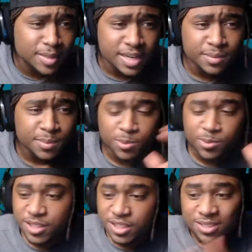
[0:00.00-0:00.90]
I remember we
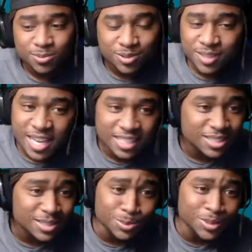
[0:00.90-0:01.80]
just was reacting to
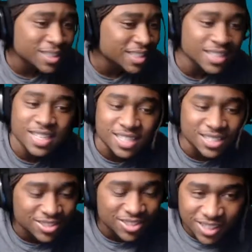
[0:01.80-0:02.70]
the preseason not
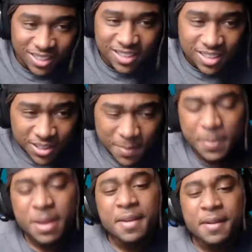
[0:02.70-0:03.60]
too long ago.
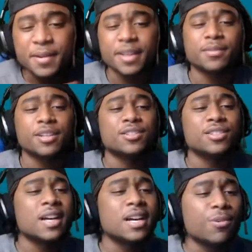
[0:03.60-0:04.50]
For any videos you
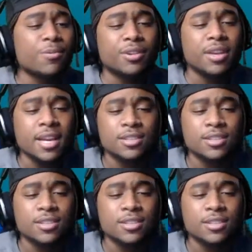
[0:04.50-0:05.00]
guys want me to react